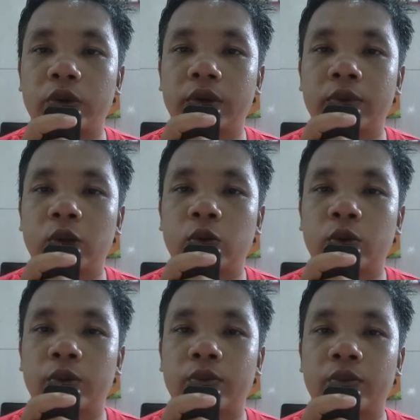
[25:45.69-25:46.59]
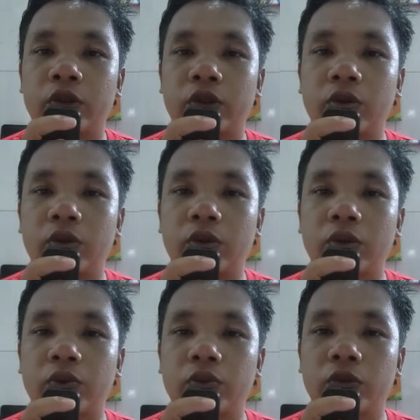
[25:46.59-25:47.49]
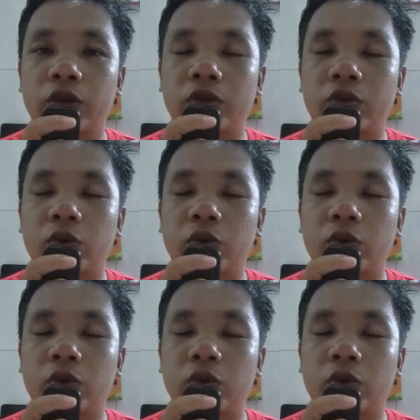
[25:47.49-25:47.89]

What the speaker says: and the story of how she met Lucas,